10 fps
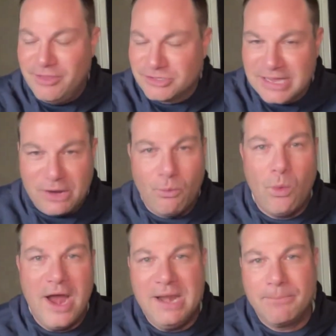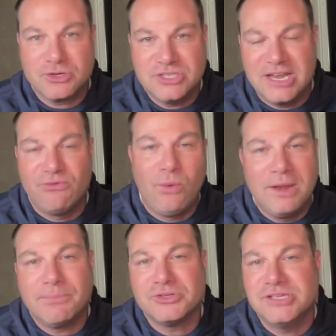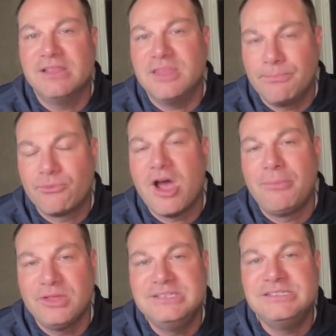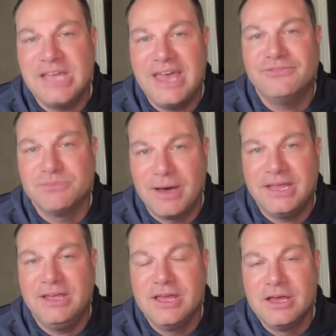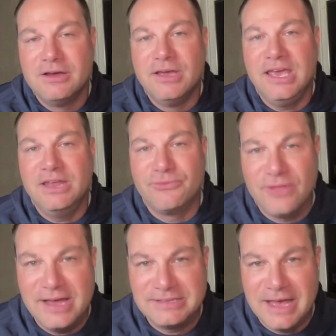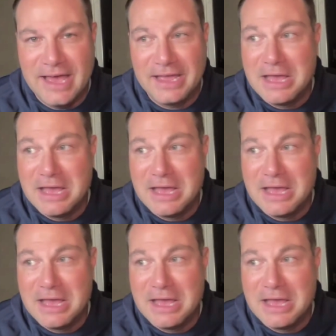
There's like 1% of 1% that probably saves money in fly tying.